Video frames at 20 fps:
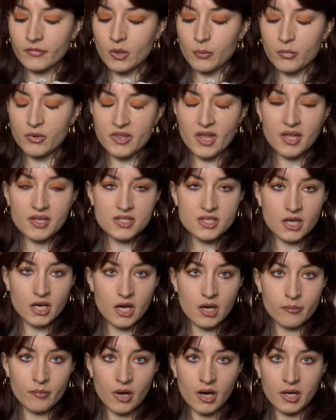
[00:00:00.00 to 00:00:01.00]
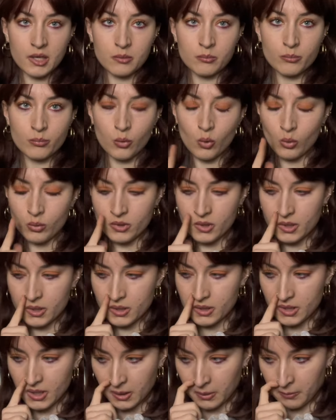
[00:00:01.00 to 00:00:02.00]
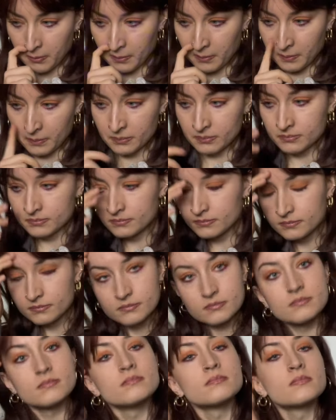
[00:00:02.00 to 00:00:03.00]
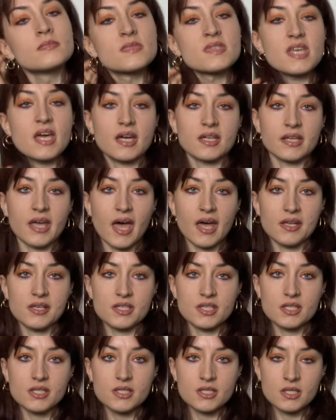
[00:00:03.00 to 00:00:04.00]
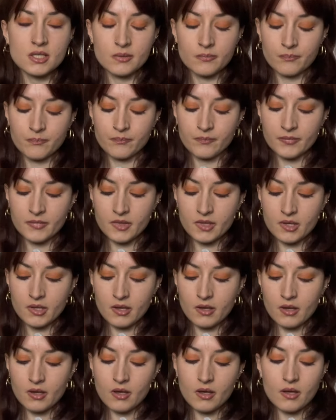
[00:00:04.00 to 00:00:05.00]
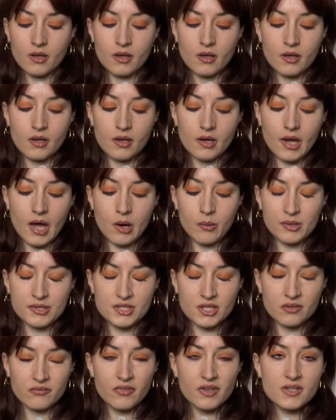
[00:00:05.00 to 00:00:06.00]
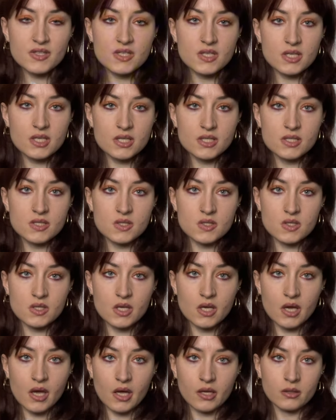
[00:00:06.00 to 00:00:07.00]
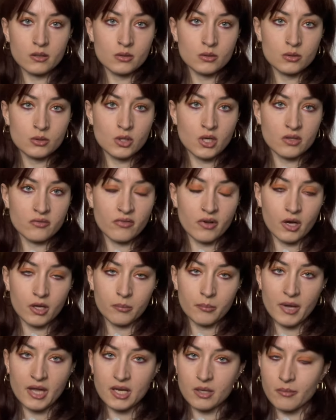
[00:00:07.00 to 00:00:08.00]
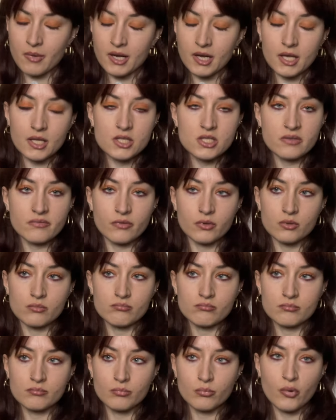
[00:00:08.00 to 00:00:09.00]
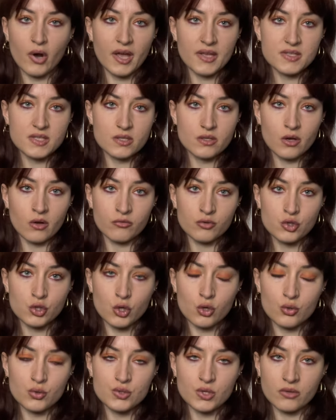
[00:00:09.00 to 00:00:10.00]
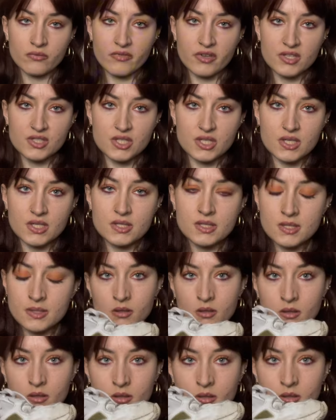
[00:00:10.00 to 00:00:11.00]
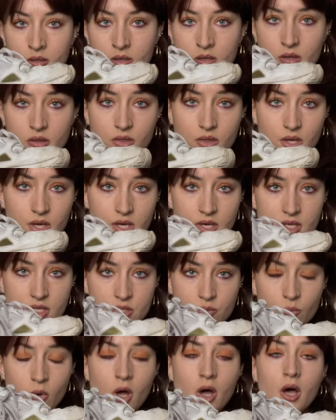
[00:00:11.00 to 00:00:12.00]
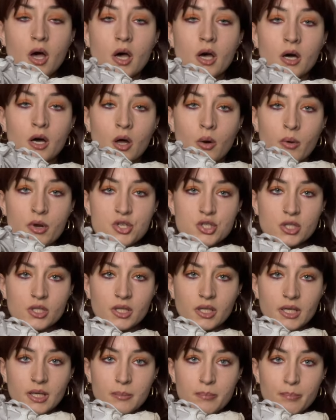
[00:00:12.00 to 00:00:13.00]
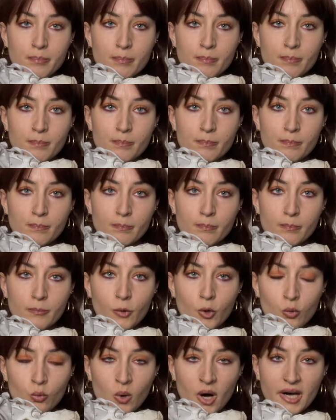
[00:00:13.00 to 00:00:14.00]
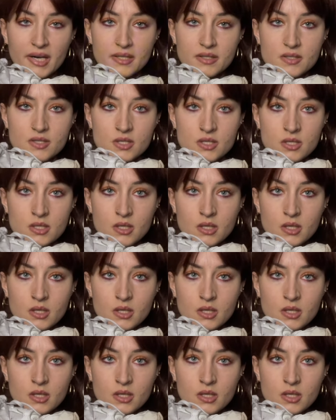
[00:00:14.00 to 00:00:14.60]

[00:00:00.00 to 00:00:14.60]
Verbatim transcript: But that time I bought them second-handed I went on Vinted and you can find many, many different brands of shoes on Vinted. These were originally white